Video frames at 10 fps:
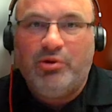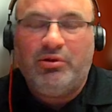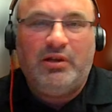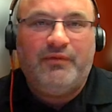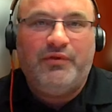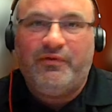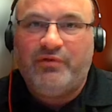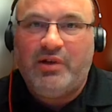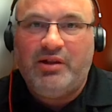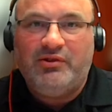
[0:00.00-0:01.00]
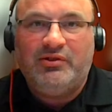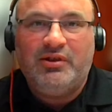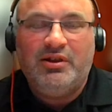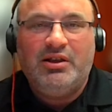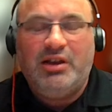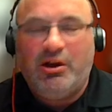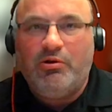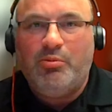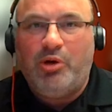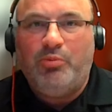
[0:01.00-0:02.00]
love your friends care
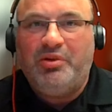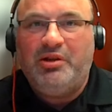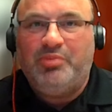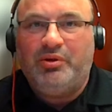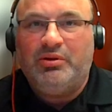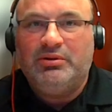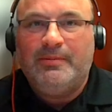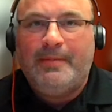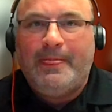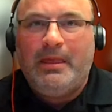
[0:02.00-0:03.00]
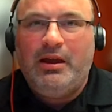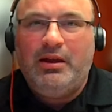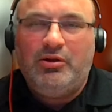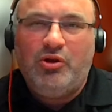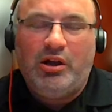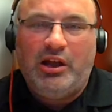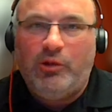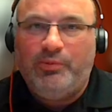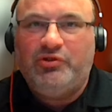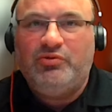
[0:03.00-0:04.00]
about people and god
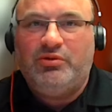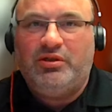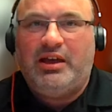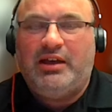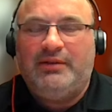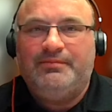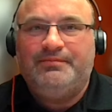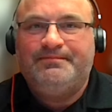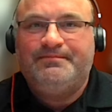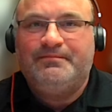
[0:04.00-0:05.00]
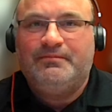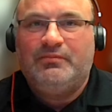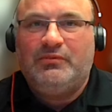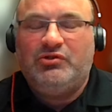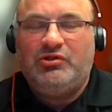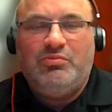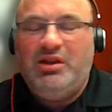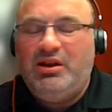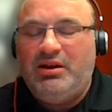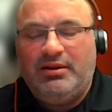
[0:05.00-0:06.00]
helps you with that so to
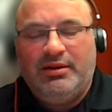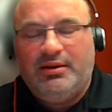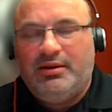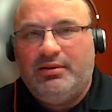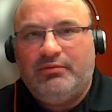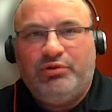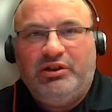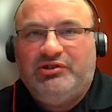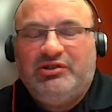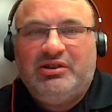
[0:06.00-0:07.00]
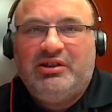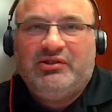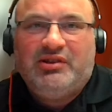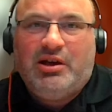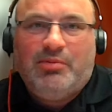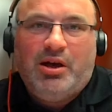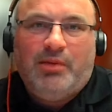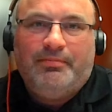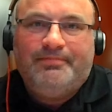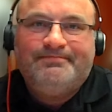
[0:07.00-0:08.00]
me religion doesn't come up
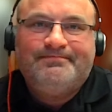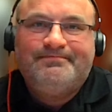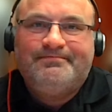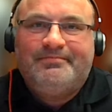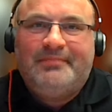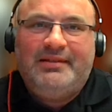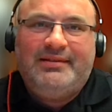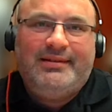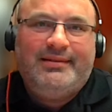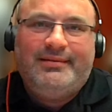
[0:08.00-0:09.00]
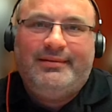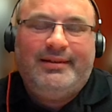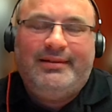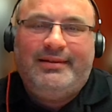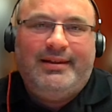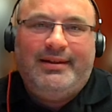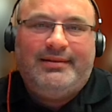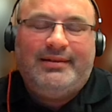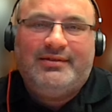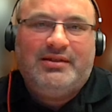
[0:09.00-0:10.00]
it didn't it it
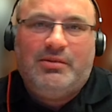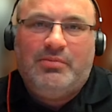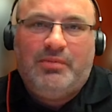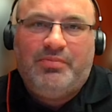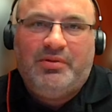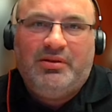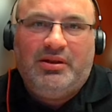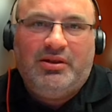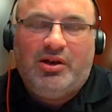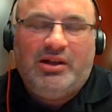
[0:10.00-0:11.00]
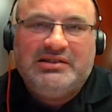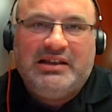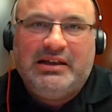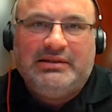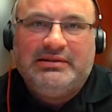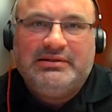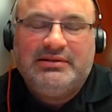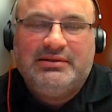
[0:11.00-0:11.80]
doesn't come up in, in God's eyes